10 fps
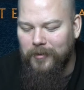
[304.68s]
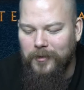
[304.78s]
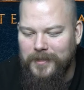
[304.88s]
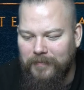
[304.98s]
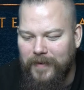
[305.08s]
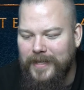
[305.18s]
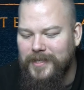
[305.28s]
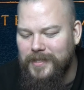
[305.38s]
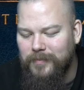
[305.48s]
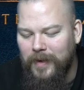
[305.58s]
heroic
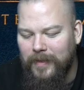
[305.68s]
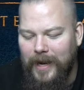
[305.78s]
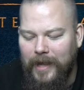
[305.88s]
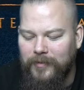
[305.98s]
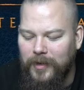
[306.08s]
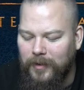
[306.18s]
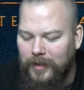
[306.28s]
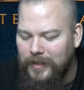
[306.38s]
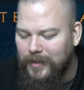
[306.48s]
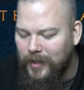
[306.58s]
defense with Galadriel,
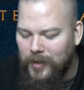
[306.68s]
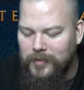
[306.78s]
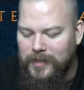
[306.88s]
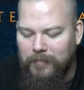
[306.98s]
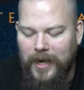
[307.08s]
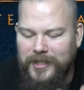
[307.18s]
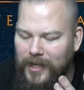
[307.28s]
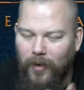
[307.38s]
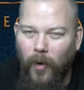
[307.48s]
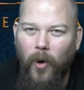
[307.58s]
using
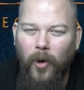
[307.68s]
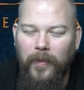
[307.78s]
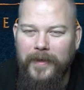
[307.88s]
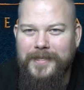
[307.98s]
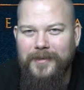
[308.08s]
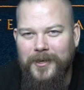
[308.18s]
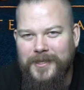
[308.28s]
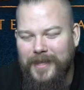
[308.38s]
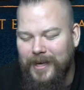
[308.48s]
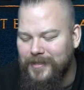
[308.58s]
magic, all these
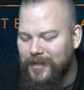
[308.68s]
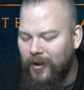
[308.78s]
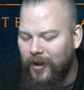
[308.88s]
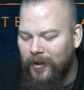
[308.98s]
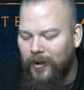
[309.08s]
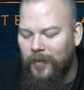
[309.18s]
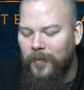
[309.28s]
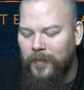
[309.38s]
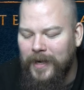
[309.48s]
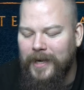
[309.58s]
nice things. I
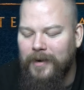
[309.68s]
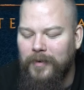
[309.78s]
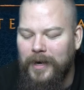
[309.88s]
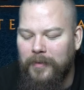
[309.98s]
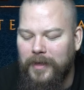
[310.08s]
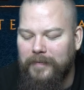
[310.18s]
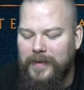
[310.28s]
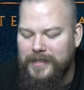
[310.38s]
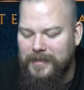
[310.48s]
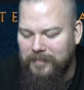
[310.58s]
really think
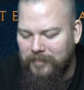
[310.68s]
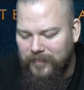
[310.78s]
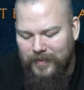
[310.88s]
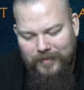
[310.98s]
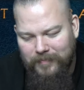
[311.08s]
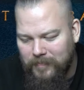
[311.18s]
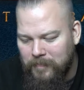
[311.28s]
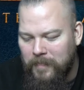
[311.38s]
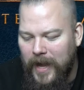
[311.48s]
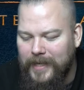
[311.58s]
this
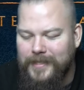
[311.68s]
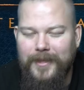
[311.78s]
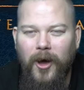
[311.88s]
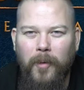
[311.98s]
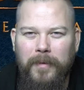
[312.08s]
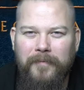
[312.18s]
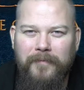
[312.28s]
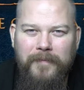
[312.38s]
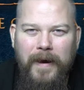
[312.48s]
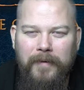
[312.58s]
makes the army
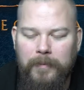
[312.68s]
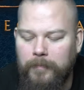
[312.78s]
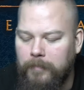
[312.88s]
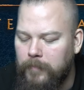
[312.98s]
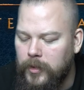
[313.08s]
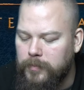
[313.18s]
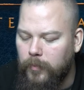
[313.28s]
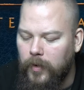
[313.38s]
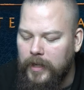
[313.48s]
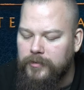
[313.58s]
very much
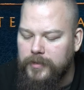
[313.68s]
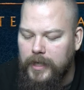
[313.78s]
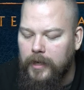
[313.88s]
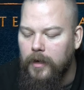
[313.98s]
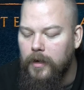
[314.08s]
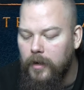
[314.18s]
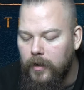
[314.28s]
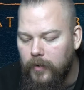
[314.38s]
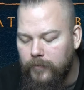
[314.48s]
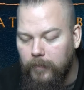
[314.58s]
more interesting
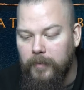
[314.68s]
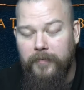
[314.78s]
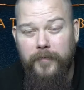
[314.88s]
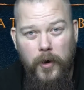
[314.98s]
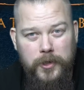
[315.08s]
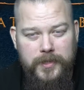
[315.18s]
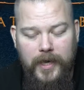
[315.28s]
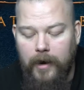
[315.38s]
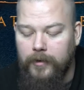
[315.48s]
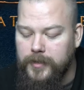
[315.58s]
from the first
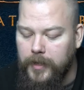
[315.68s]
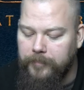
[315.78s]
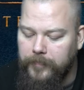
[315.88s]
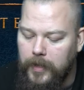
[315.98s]
character.